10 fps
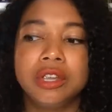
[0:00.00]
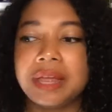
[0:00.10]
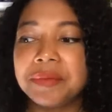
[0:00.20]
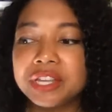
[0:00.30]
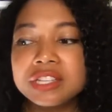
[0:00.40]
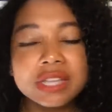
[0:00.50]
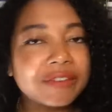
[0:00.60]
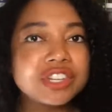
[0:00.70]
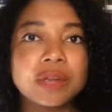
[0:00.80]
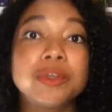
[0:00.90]
because every
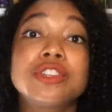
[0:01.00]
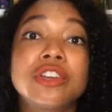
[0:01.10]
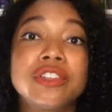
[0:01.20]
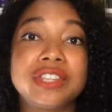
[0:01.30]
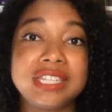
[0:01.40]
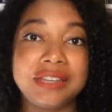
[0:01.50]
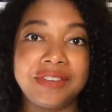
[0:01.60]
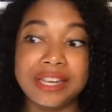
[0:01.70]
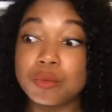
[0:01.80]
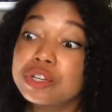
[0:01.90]
time we turn on the TV and
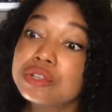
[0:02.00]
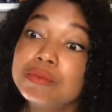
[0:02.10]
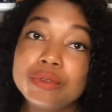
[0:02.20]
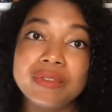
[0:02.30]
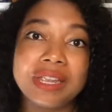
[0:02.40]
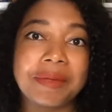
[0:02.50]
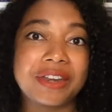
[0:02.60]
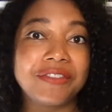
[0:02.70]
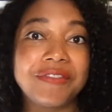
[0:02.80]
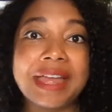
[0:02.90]
watch a movie about a
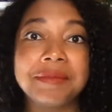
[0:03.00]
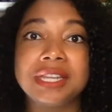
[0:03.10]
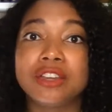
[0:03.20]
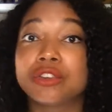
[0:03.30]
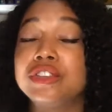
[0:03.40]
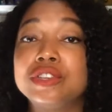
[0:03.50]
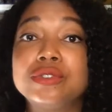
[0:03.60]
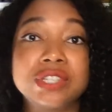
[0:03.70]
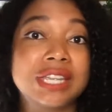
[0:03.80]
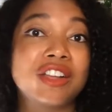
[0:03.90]
family or a new
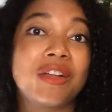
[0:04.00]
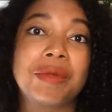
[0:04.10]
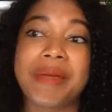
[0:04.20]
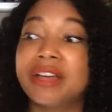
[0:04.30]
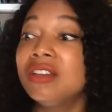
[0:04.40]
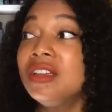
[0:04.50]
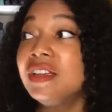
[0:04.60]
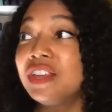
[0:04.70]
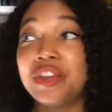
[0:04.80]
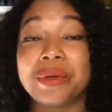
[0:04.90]
sitcom about,
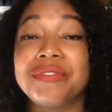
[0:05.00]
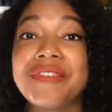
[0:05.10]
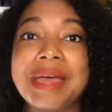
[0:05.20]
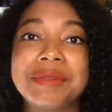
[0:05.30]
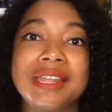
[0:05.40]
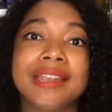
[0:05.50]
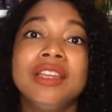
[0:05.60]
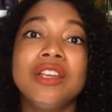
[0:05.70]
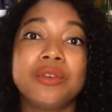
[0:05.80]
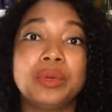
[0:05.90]
a family,
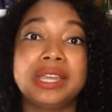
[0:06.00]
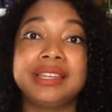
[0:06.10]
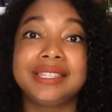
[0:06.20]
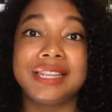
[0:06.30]
we see